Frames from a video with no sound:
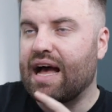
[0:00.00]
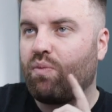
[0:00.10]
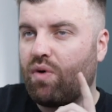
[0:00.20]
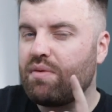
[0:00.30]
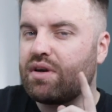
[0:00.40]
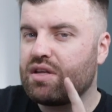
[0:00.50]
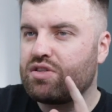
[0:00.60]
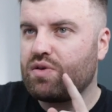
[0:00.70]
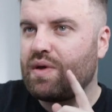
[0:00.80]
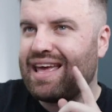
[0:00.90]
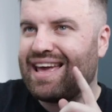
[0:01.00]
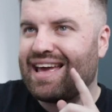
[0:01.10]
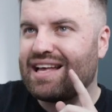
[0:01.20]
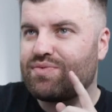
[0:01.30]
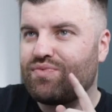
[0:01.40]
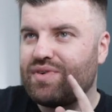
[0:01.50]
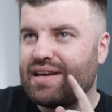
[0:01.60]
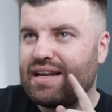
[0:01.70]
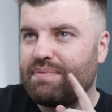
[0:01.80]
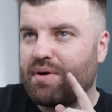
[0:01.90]
And what I'm going to do here is
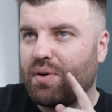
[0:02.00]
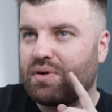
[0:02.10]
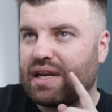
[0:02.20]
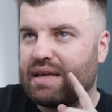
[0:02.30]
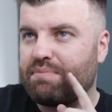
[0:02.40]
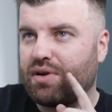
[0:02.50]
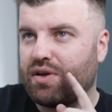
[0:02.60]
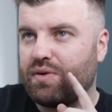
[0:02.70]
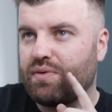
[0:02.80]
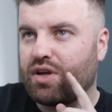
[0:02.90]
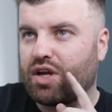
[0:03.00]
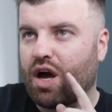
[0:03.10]
really boldly in blue,